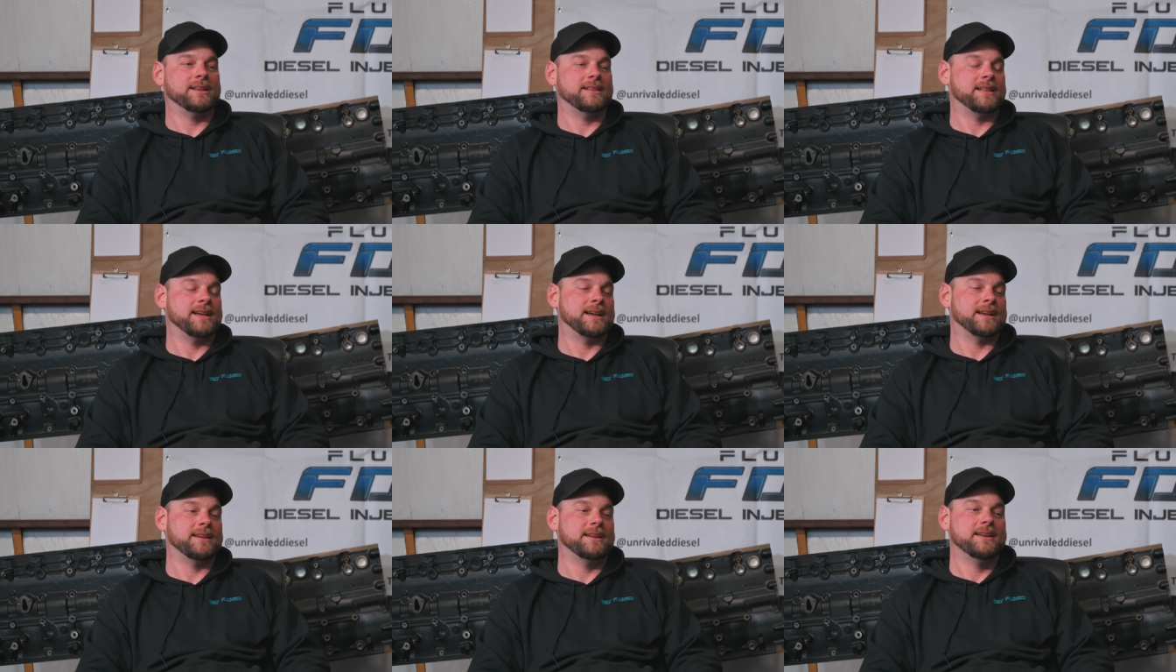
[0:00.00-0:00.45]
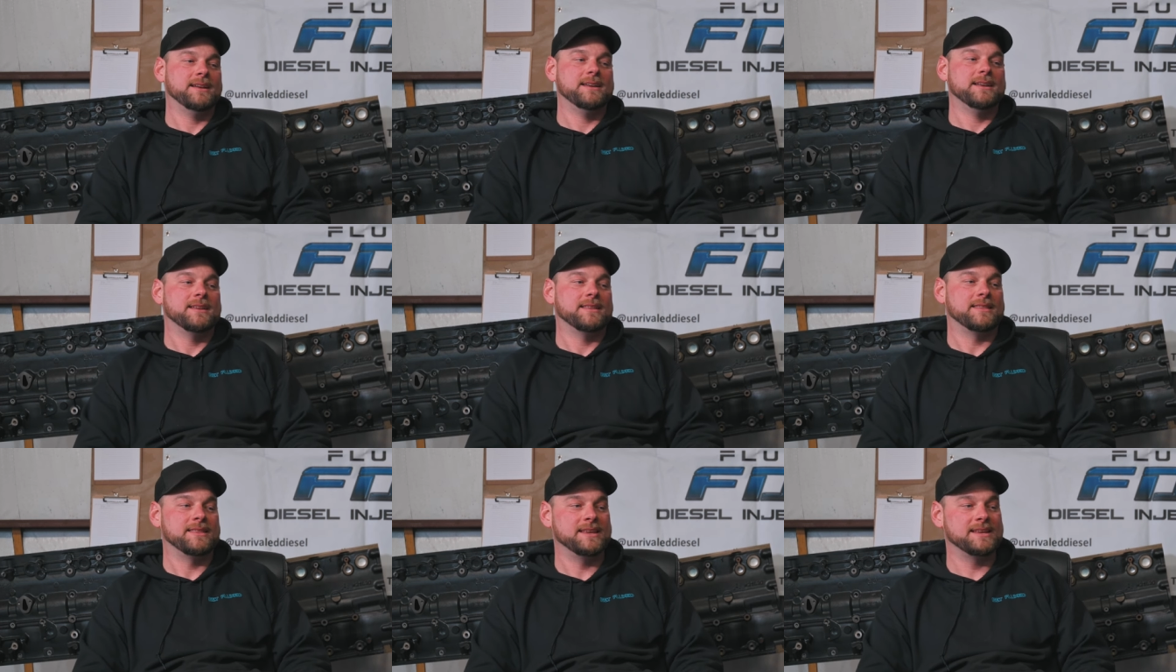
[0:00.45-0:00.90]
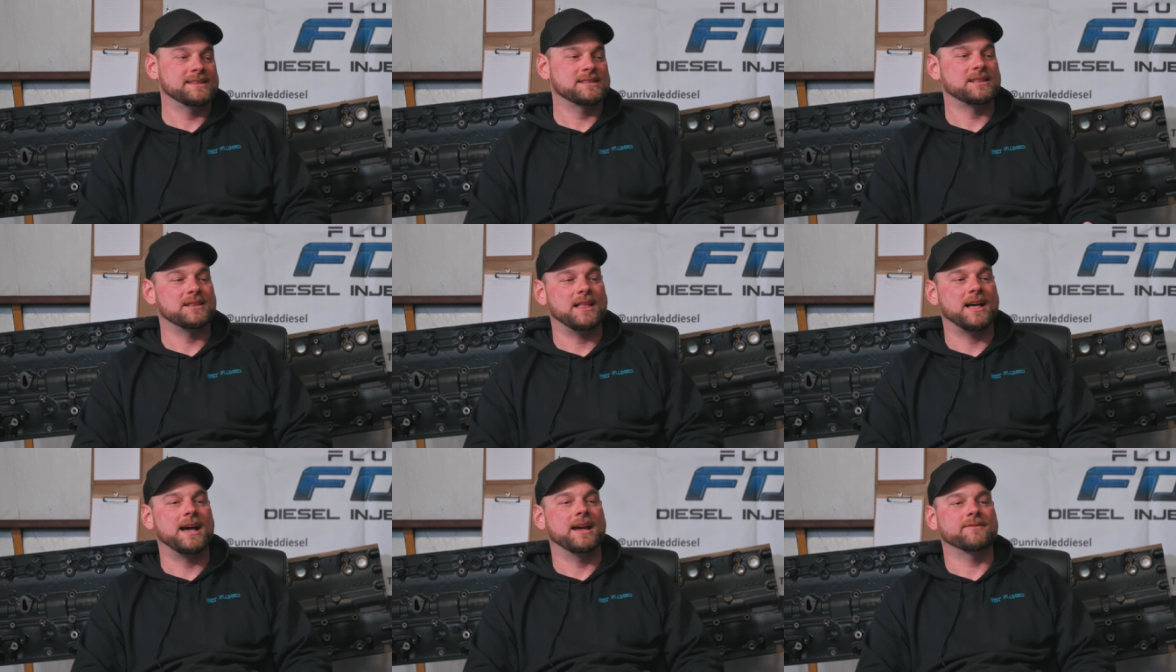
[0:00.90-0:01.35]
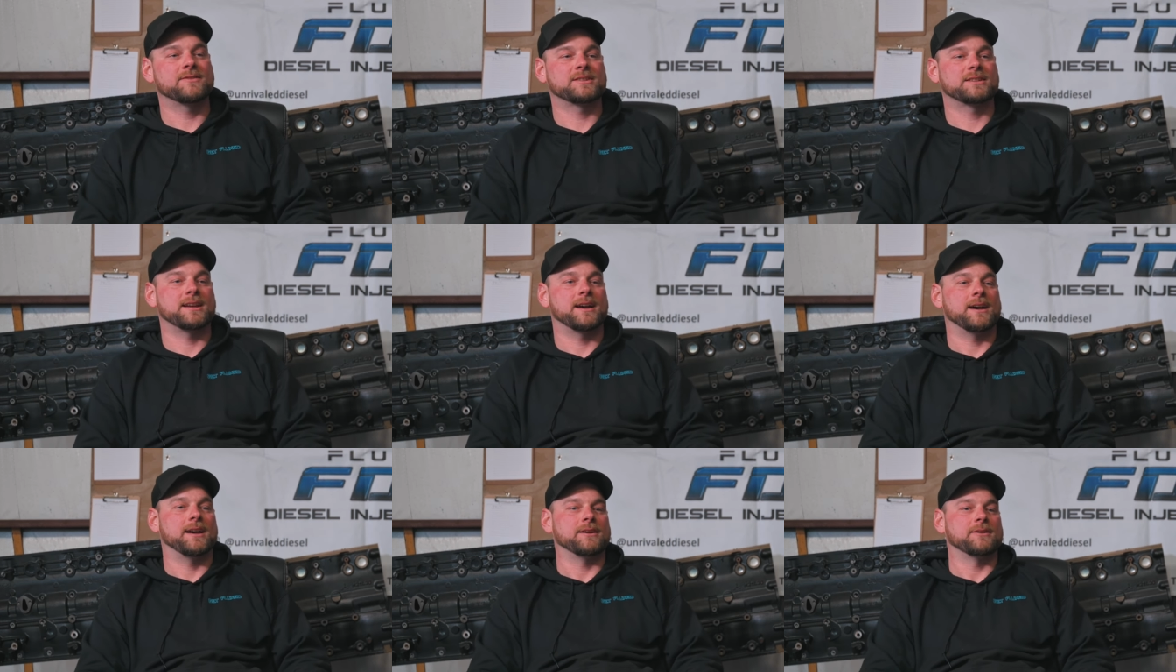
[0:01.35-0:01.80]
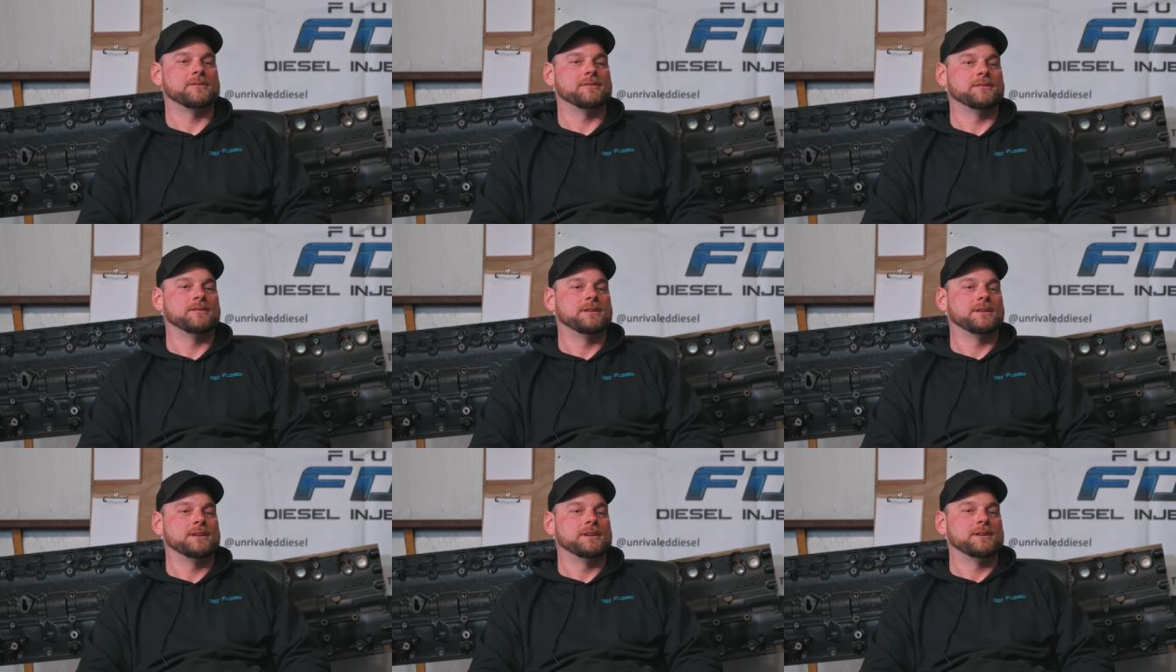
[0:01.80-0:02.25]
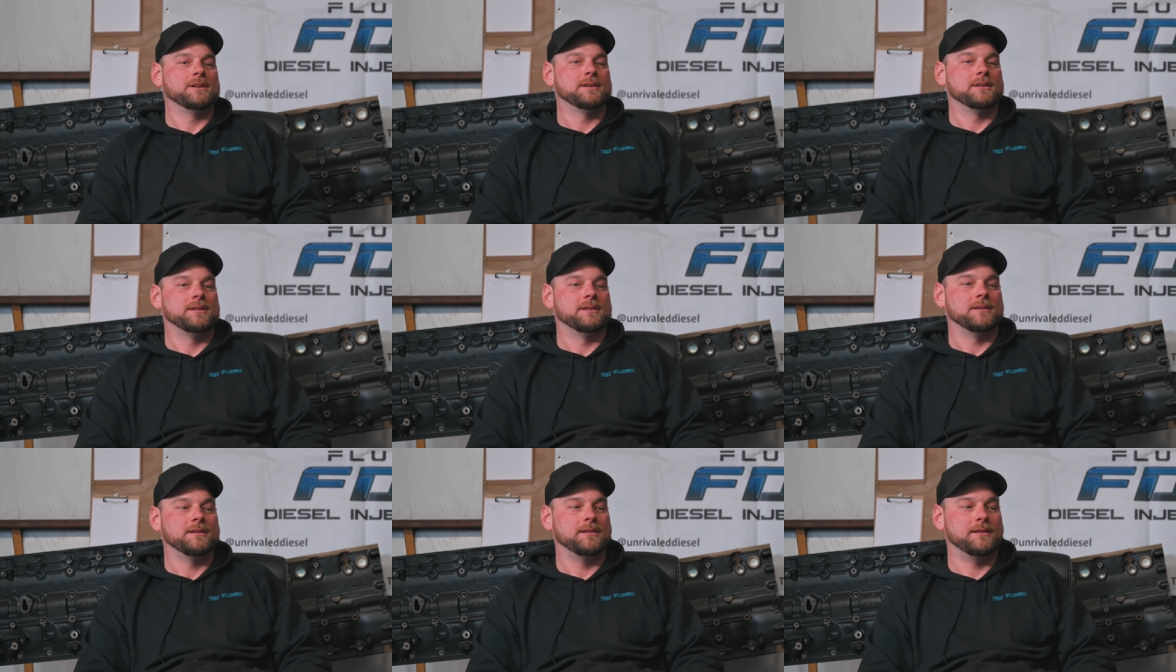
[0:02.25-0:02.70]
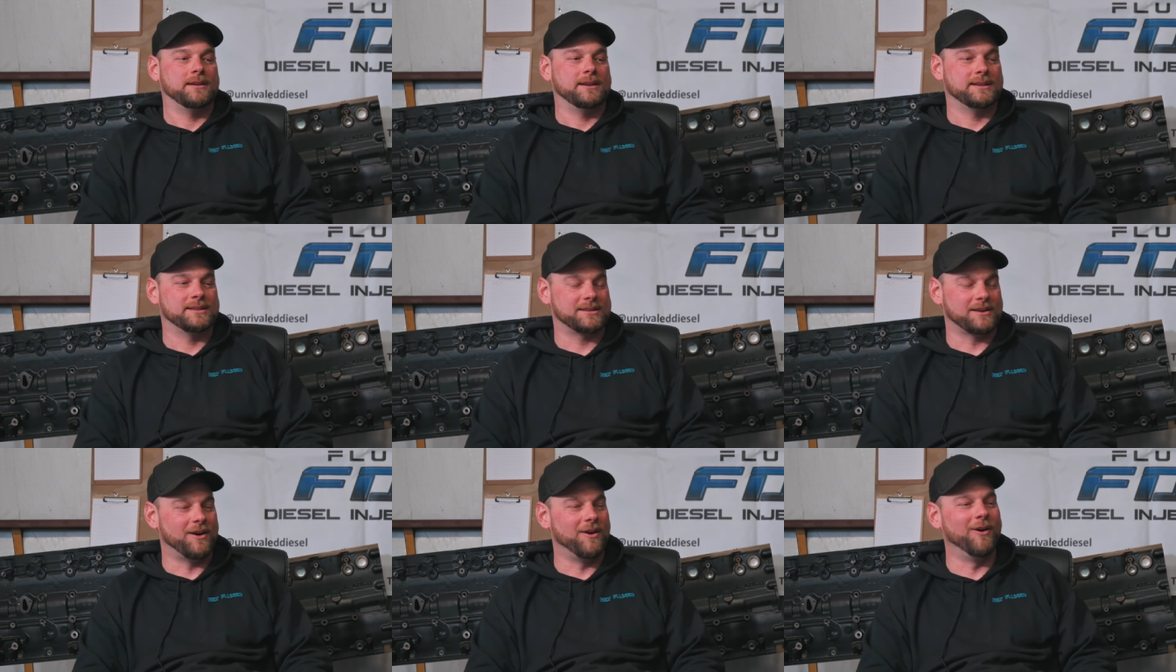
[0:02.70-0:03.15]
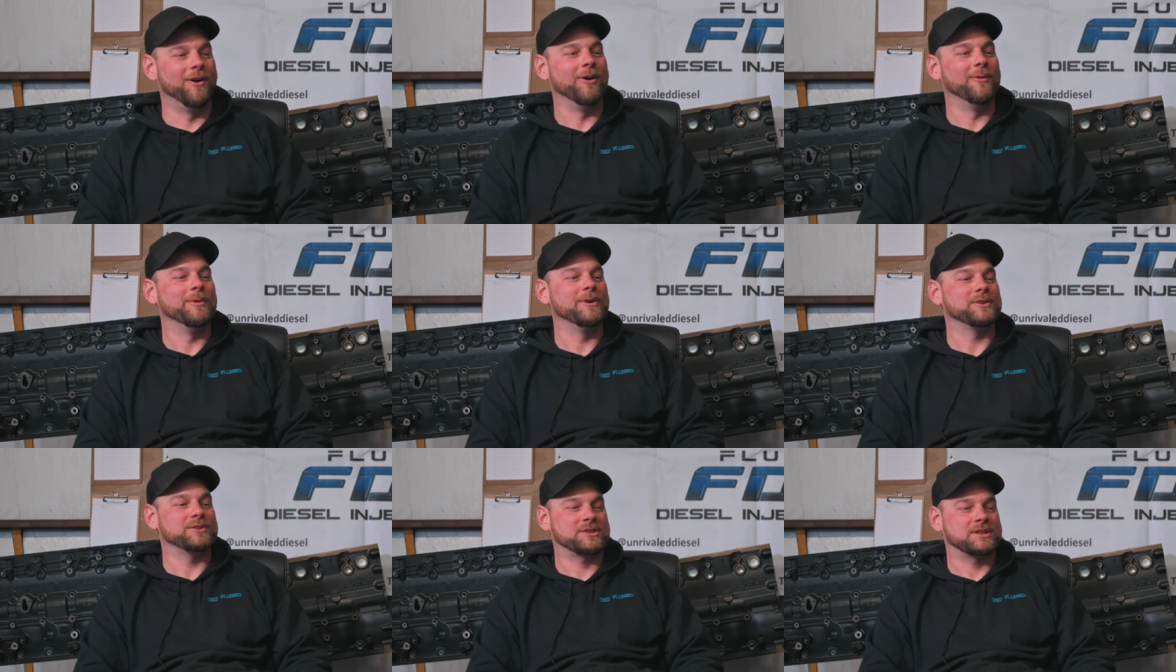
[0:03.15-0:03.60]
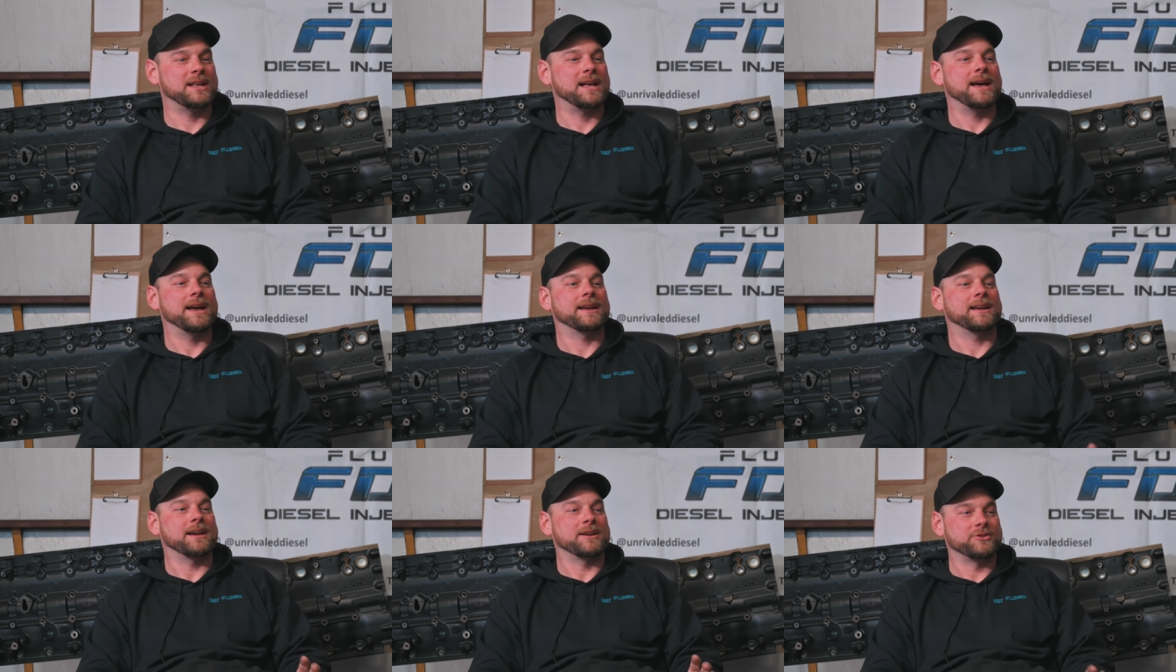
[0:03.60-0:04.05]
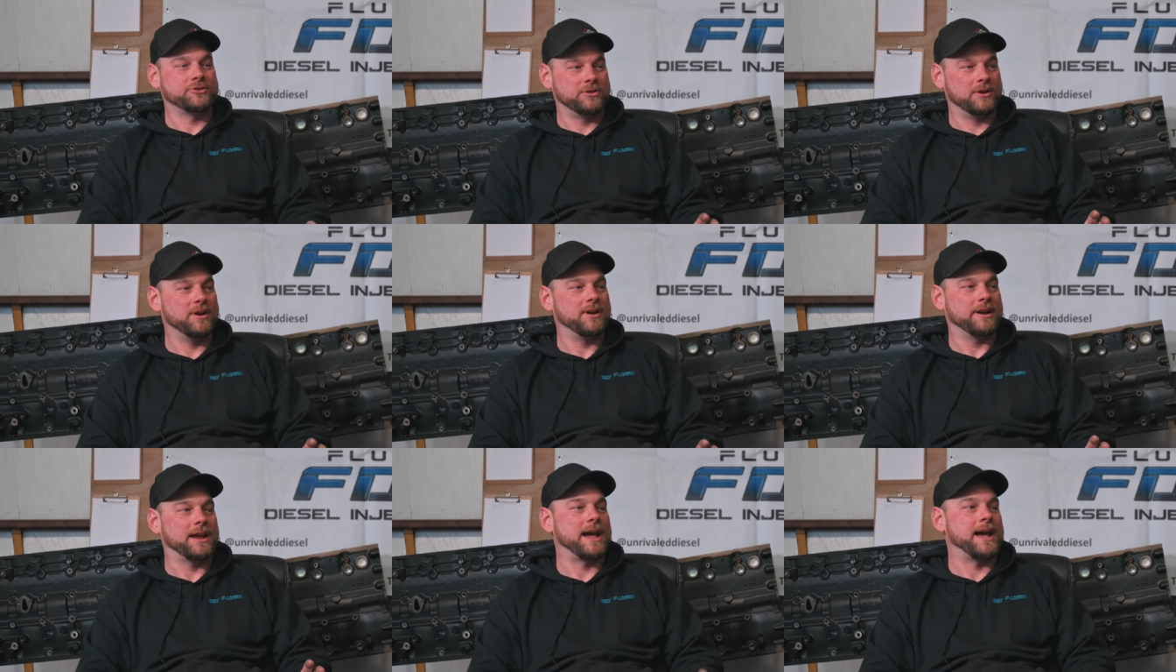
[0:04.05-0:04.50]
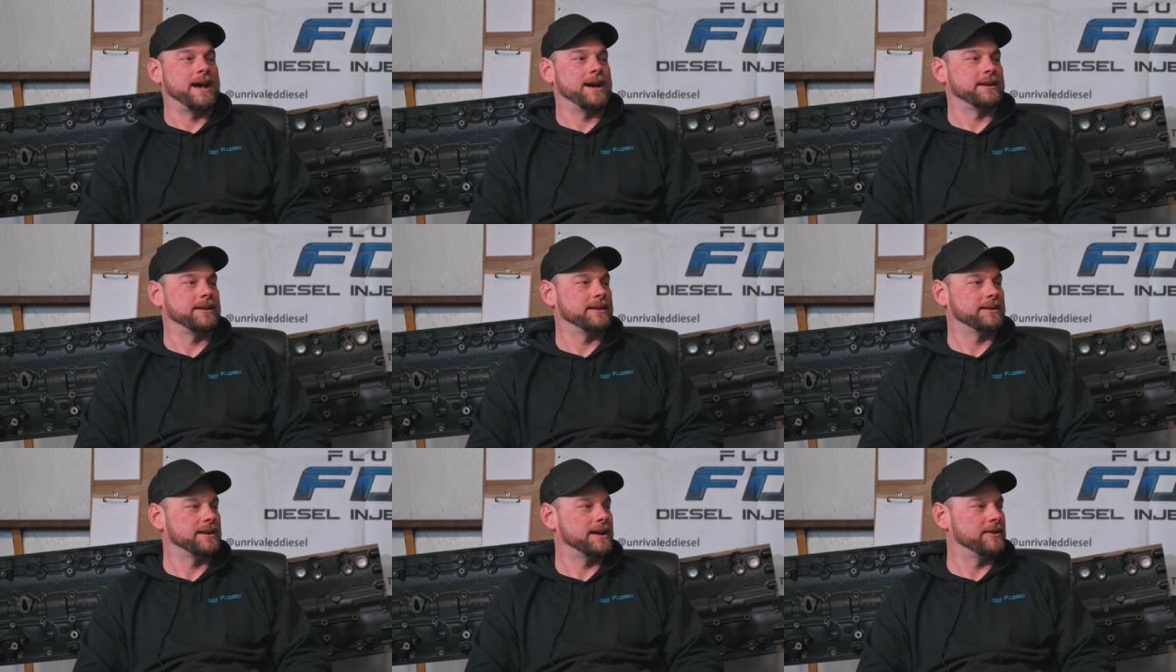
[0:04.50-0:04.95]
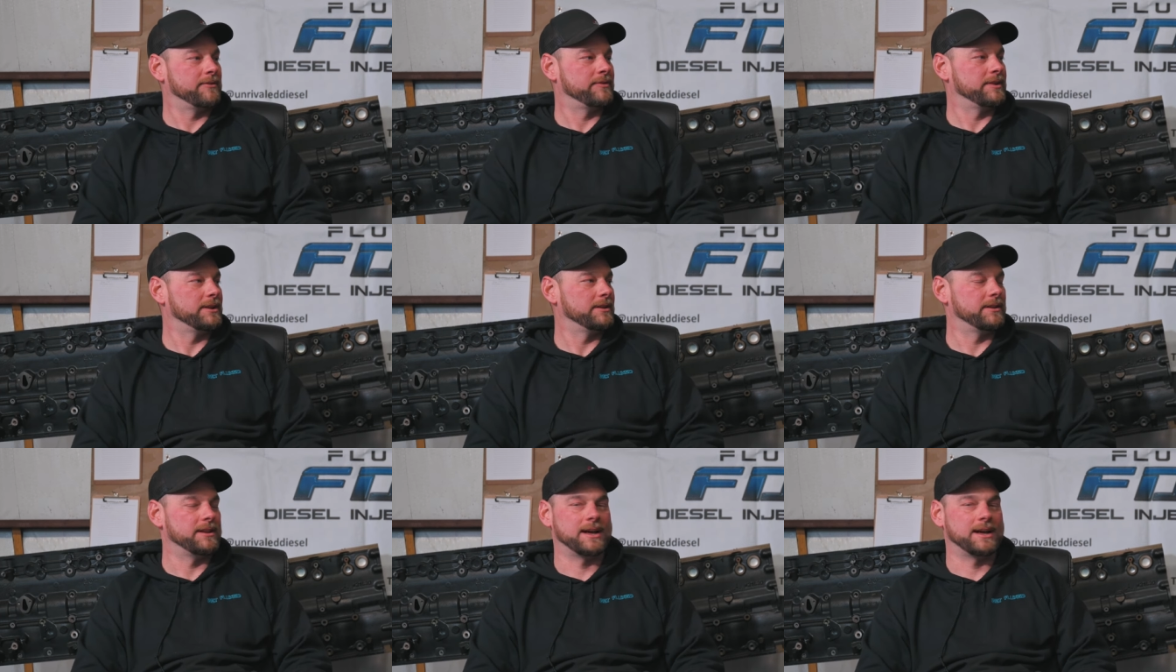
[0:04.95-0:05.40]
Like this lifestyle is almost like a drug addict. I feel